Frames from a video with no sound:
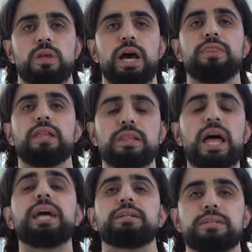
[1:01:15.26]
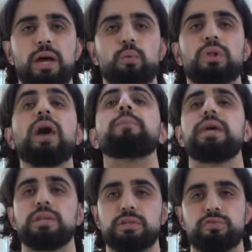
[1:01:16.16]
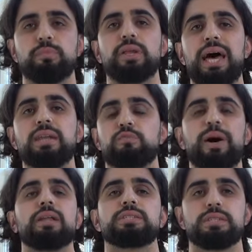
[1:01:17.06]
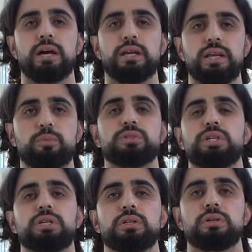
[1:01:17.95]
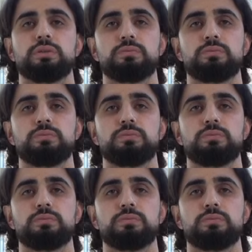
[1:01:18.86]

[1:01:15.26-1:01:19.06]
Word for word: and the light that will emanate from the land of Palestine in particular.